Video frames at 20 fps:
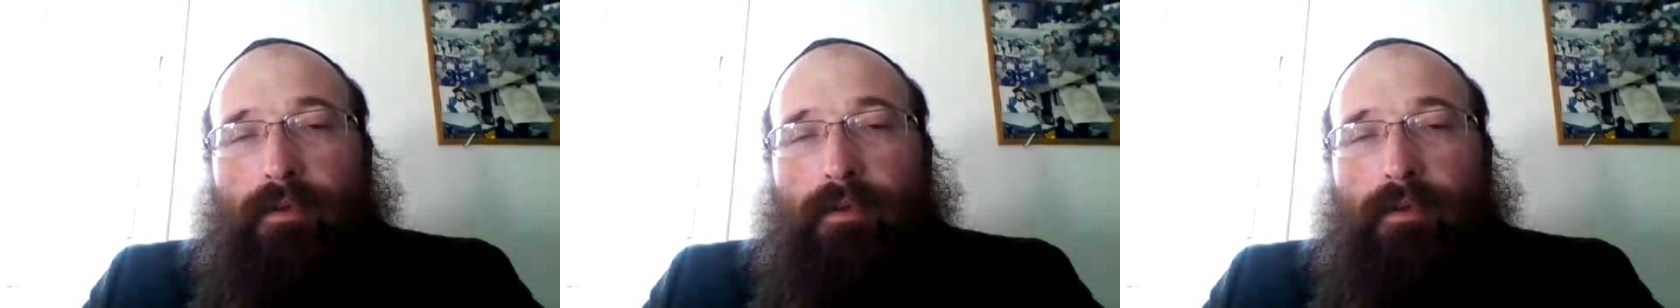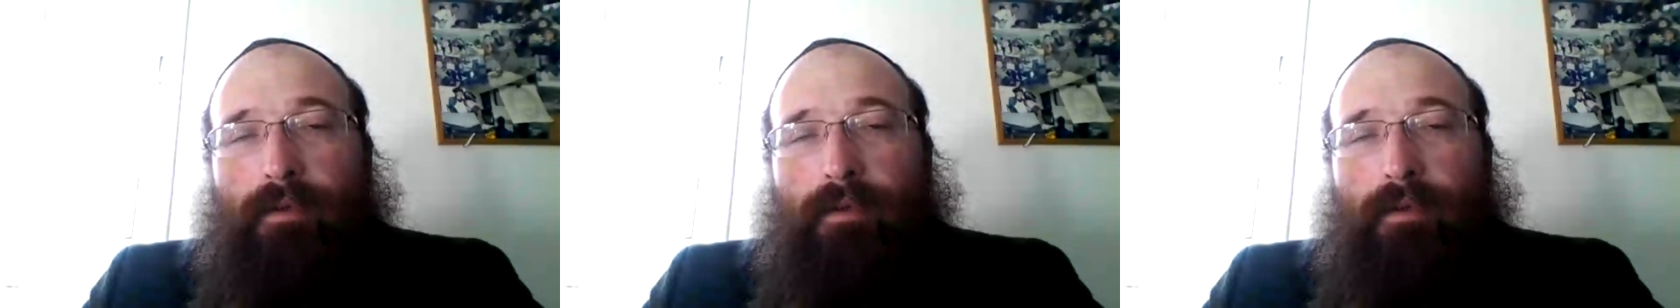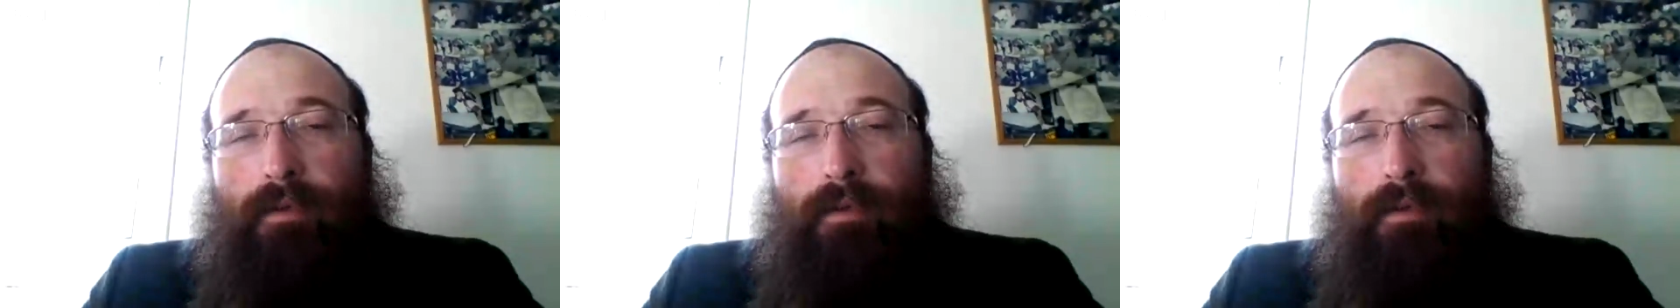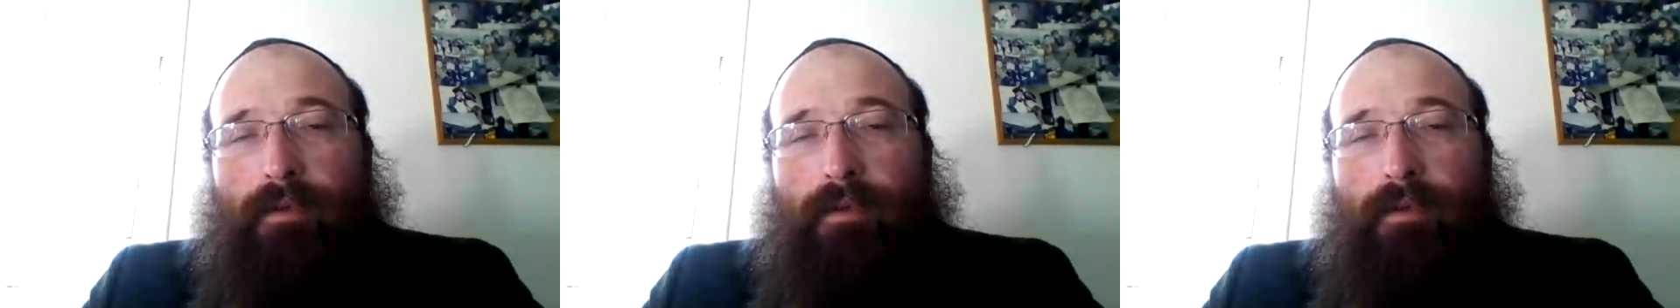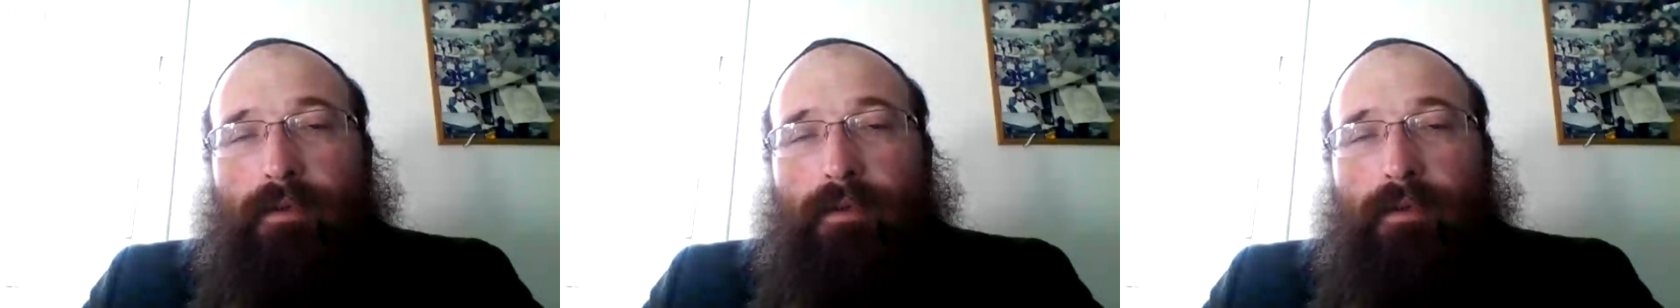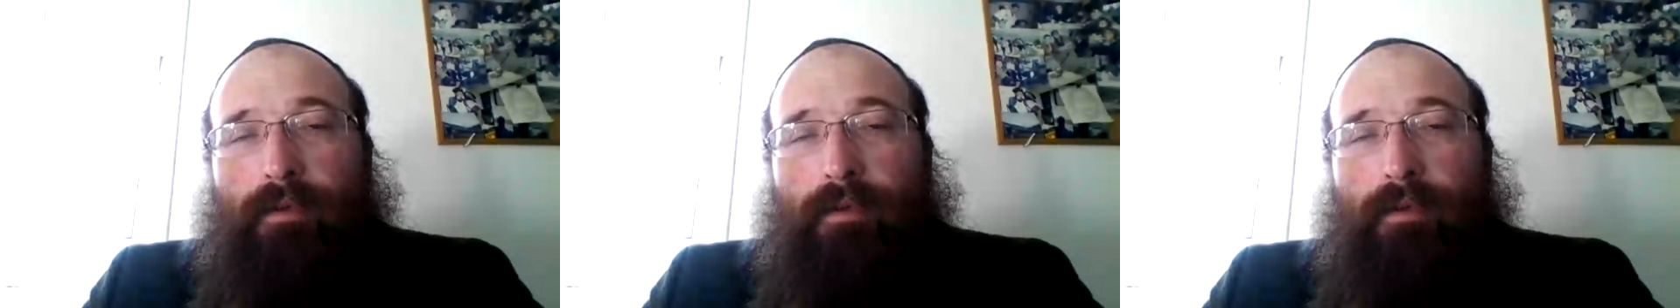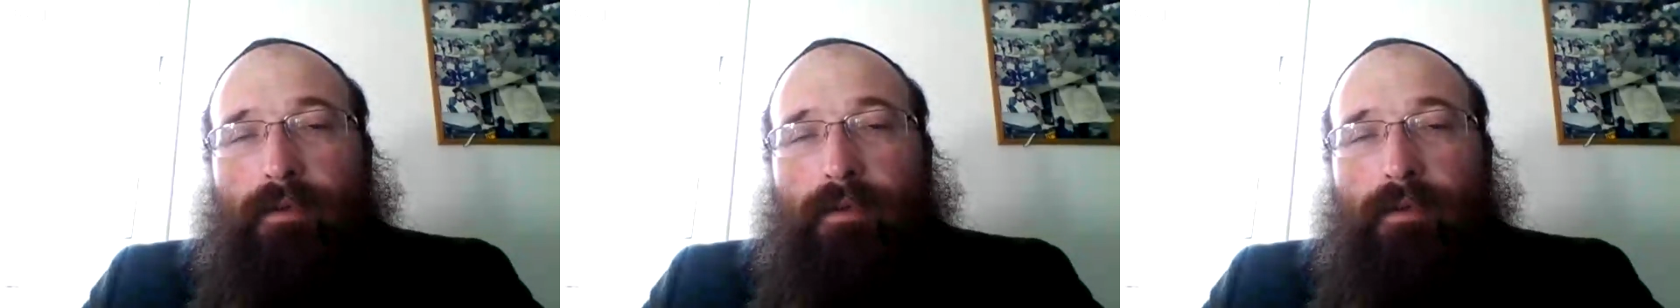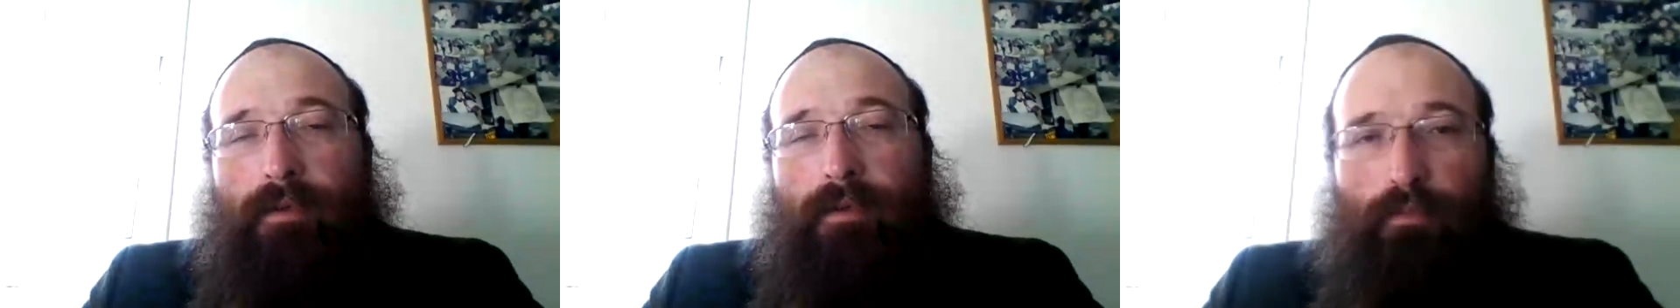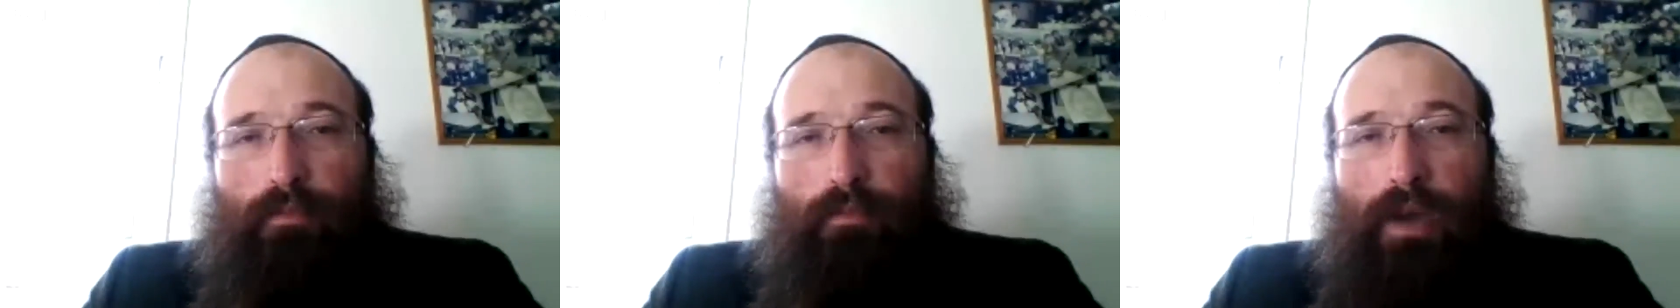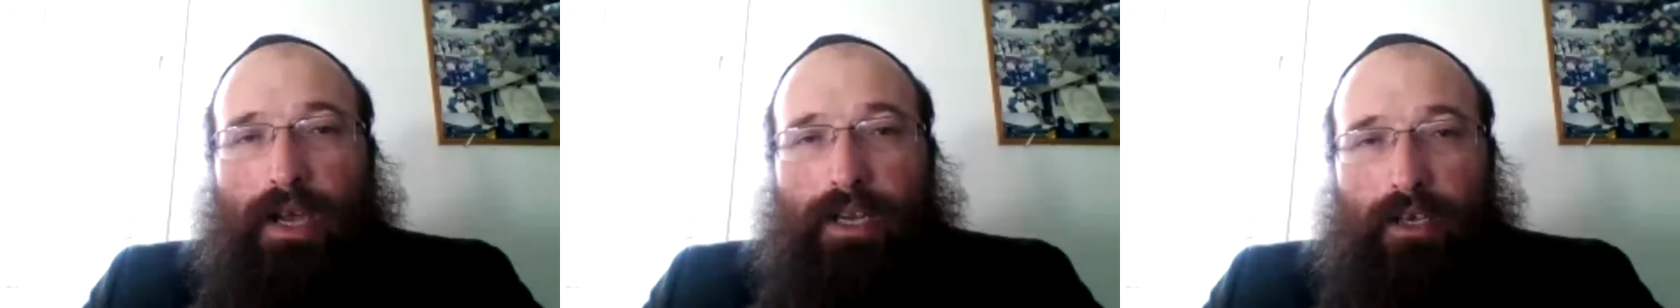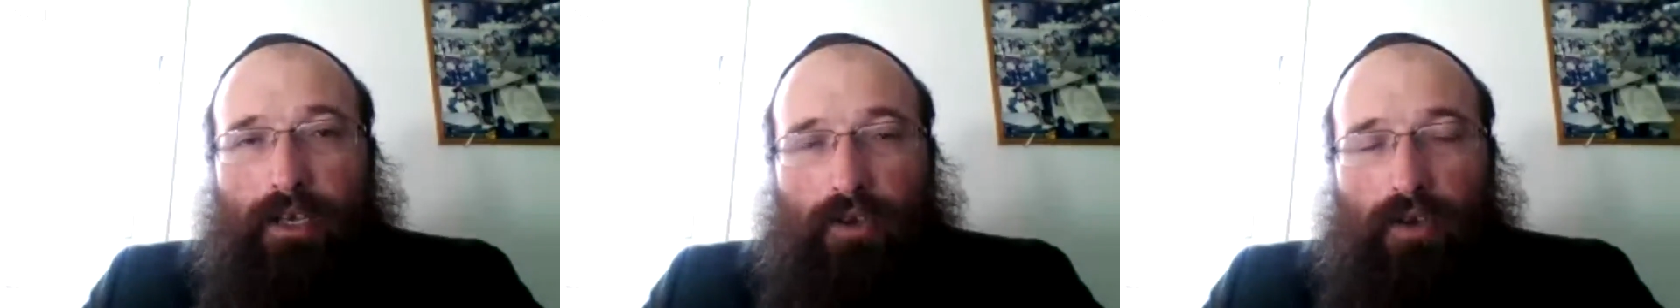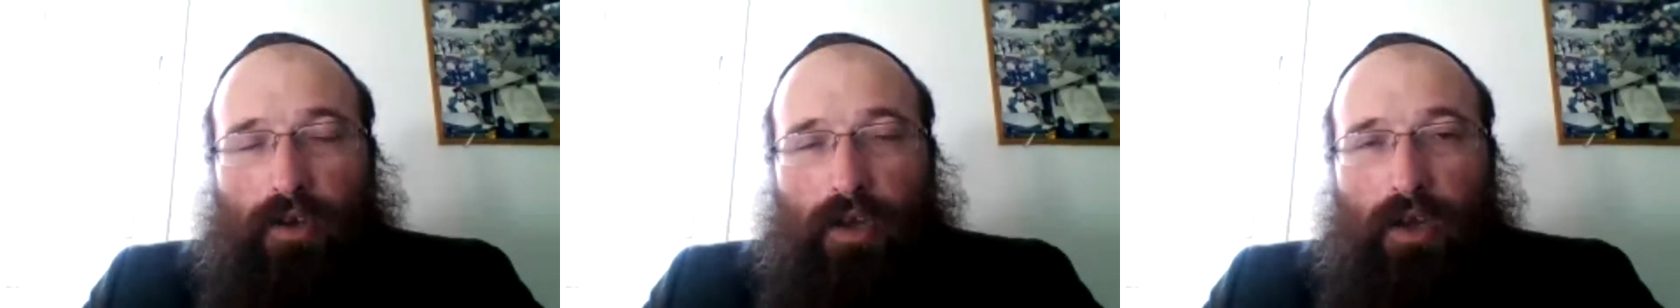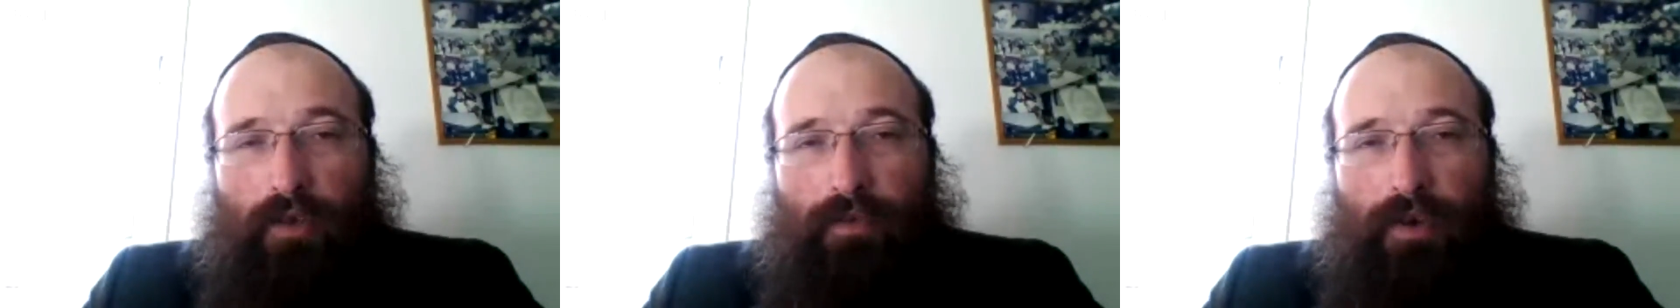and this is a
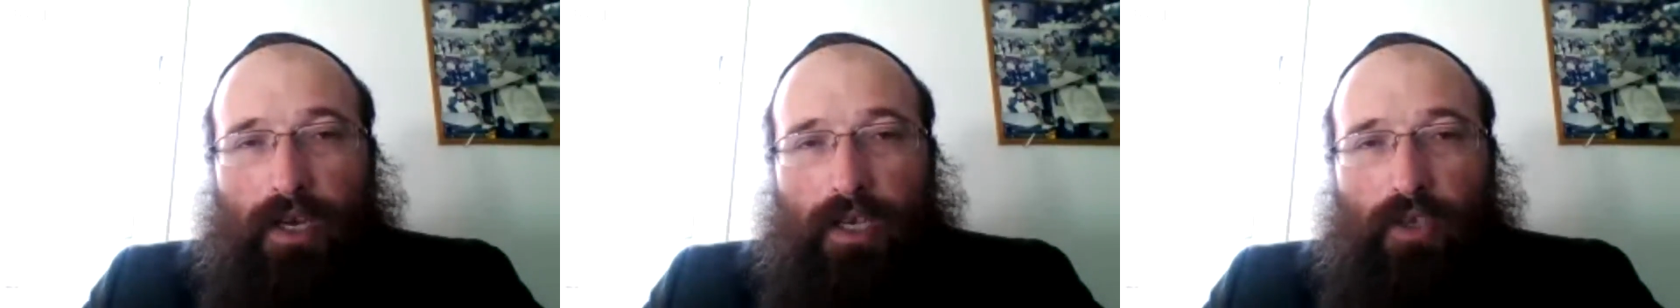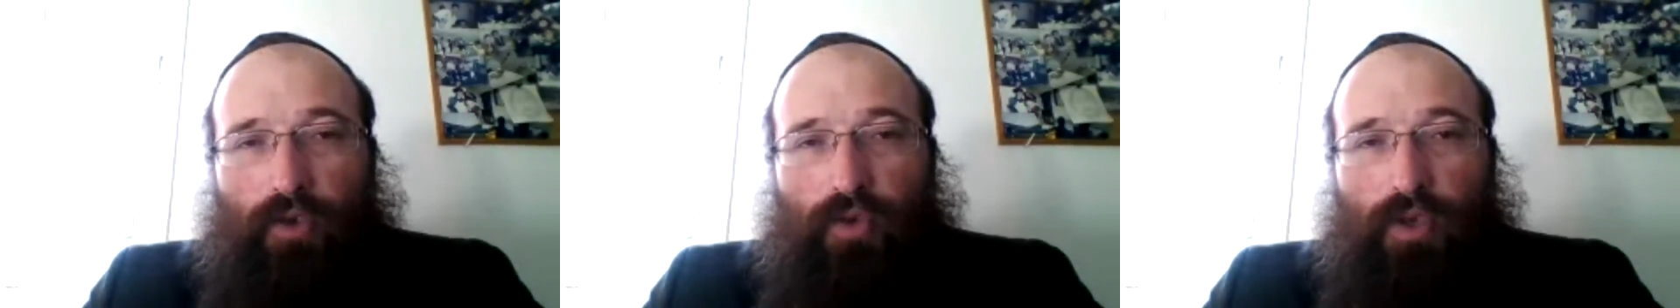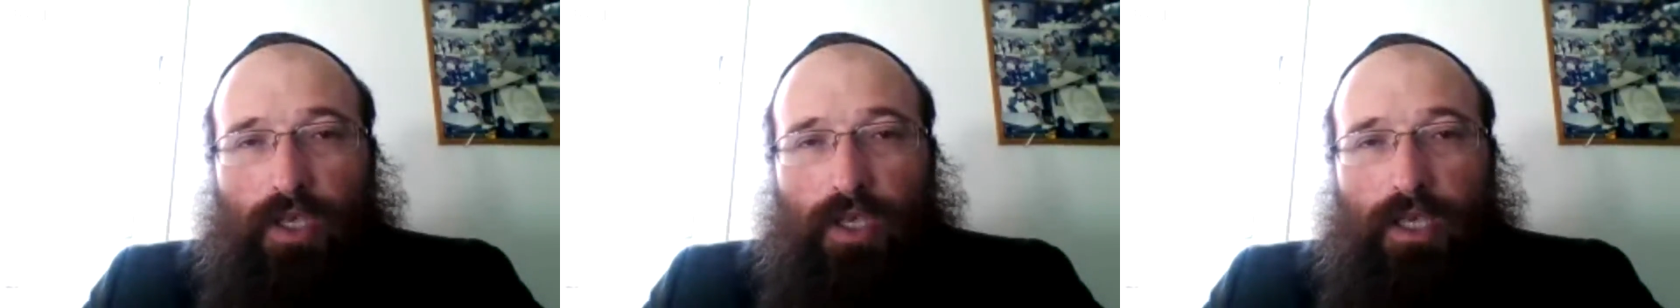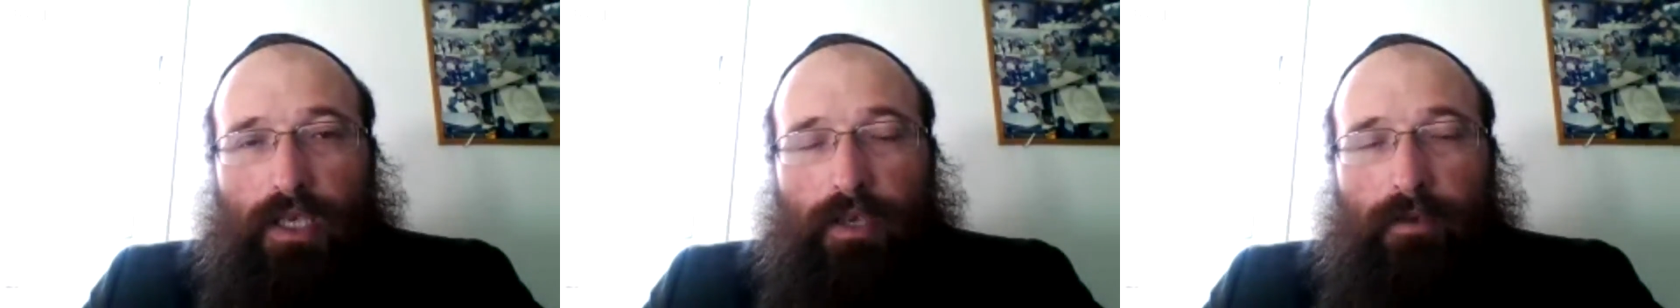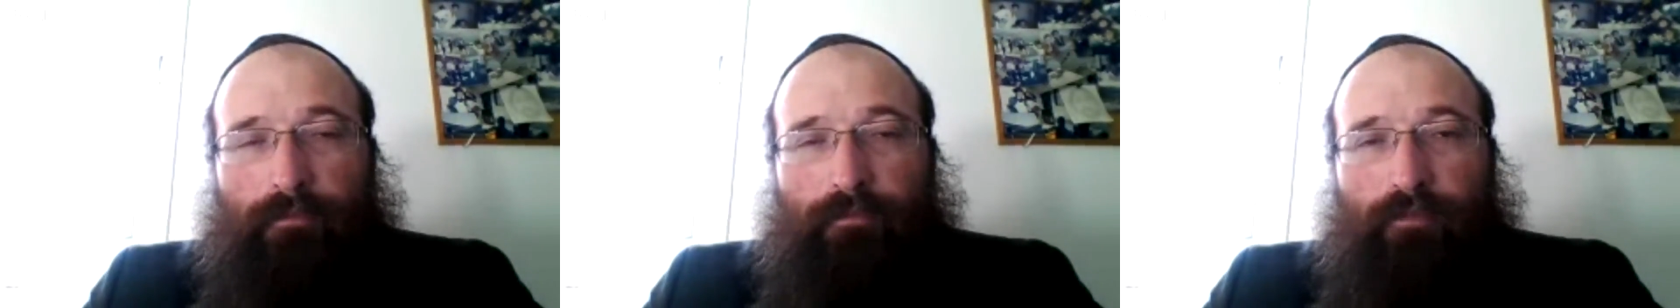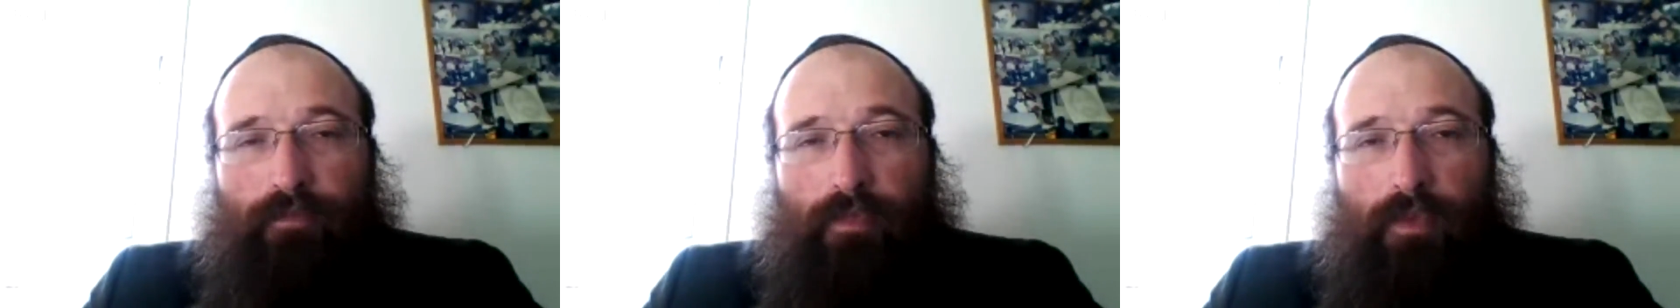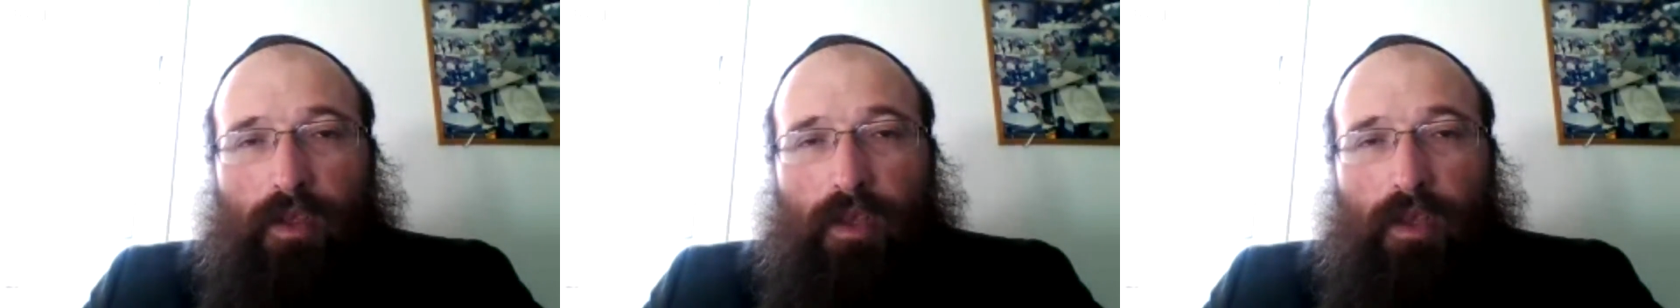reminder of our unity."